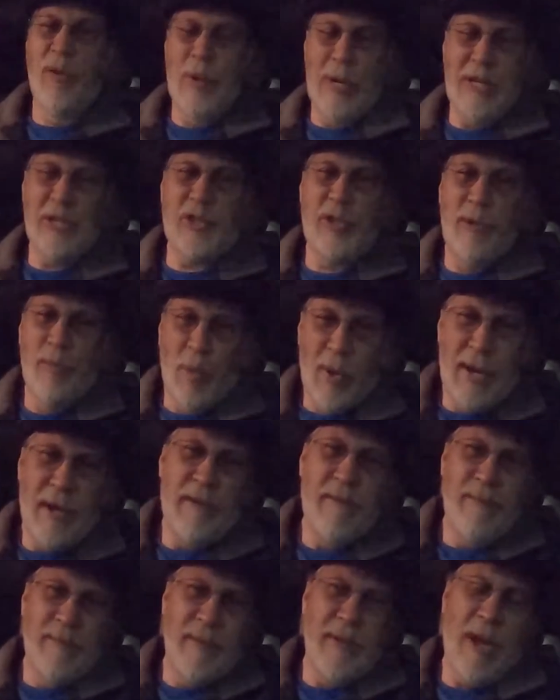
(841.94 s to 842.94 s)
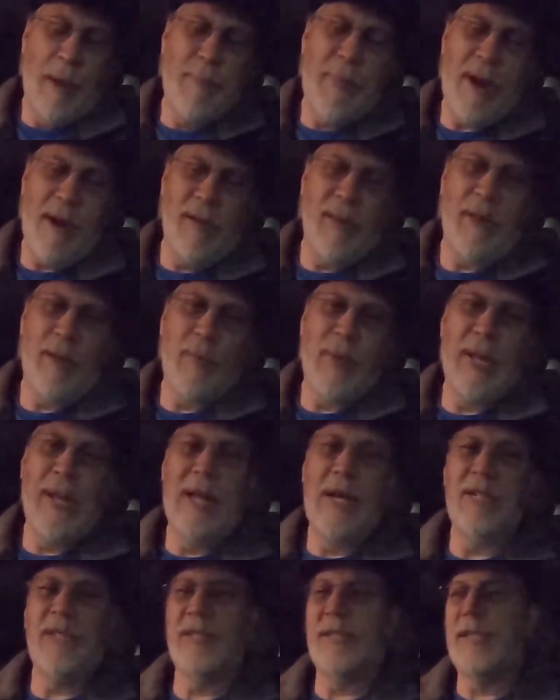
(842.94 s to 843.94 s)
the Russian one apparently
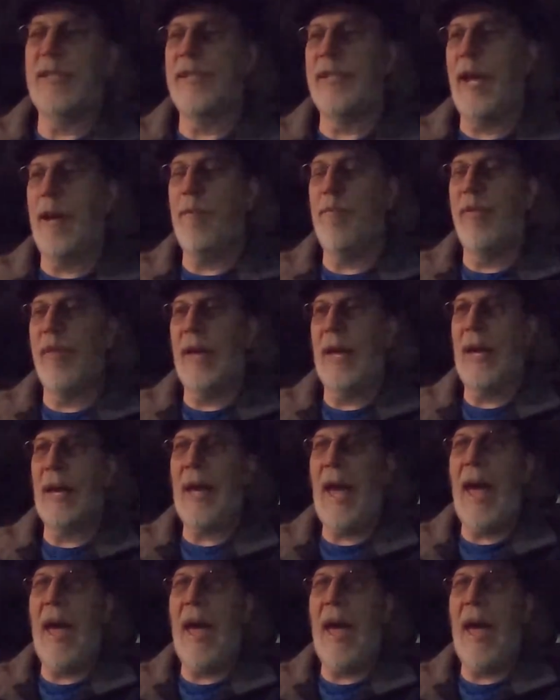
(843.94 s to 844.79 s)
realizes the same thing,